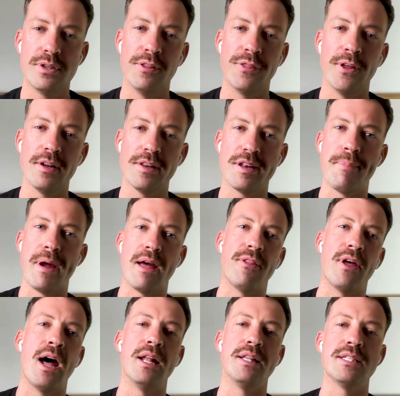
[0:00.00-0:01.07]
Do you think it's about
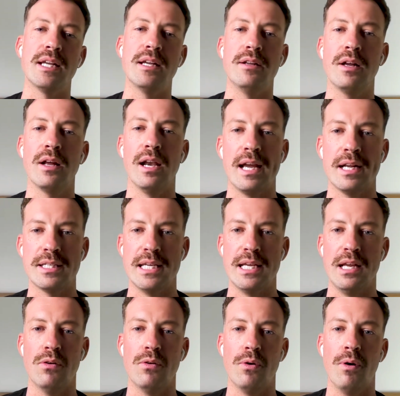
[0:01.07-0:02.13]
the hunting and
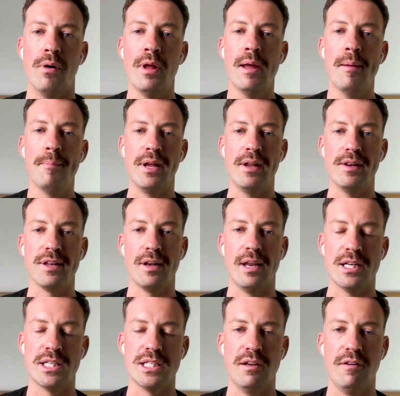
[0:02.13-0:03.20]
collecting or being
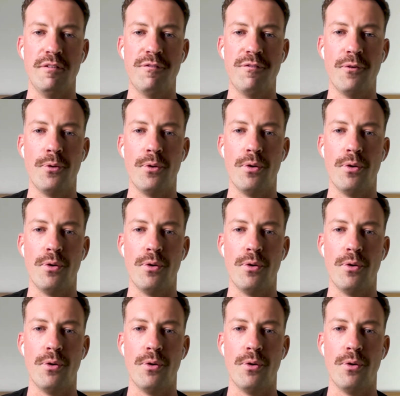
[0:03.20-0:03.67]
selective,